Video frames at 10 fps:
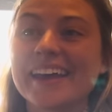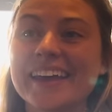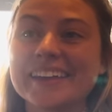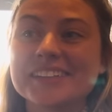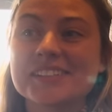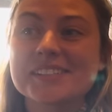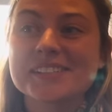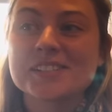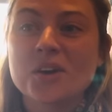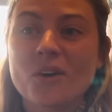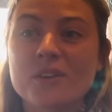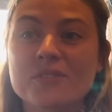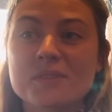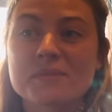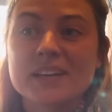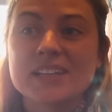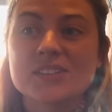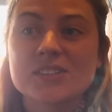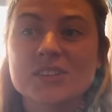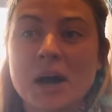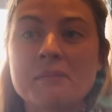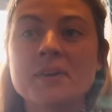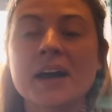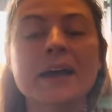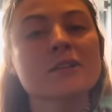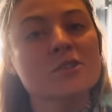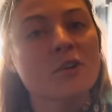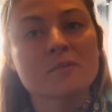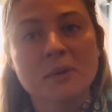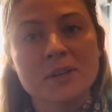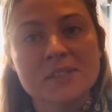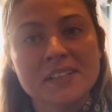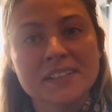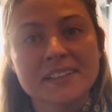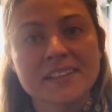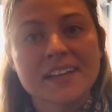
And it just, it's hard for me to, I'm a hands-on person.